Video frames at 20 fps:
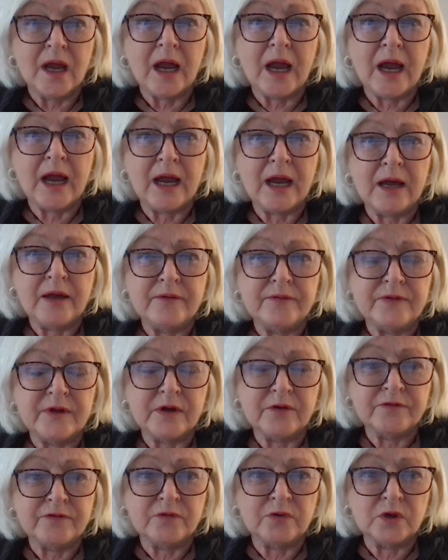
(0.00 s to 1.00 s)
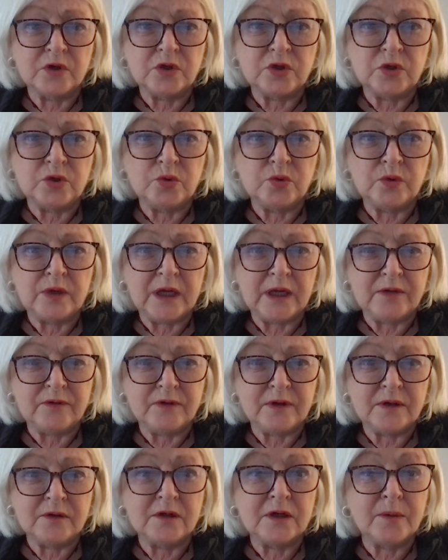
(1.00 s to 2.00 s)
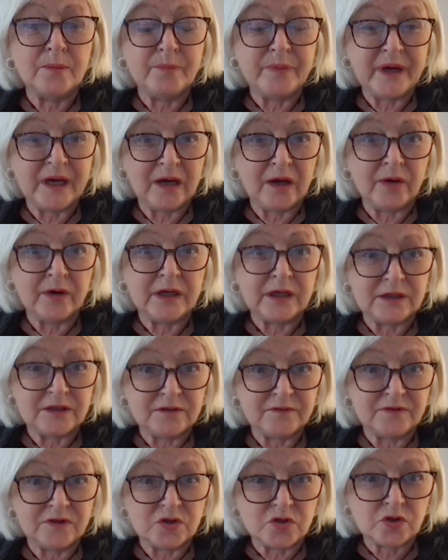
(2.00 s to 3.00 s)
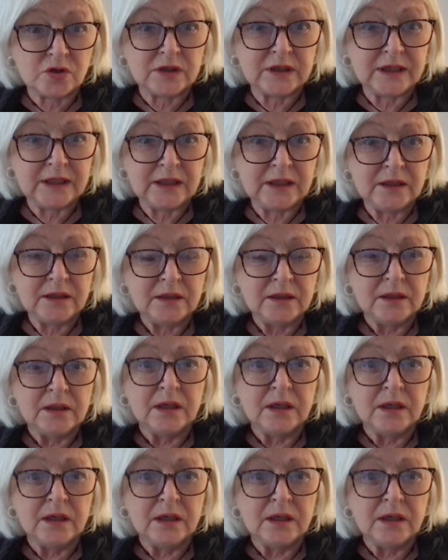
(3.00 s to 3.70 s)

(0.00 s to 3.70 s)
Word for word: and therefore you can then compare individually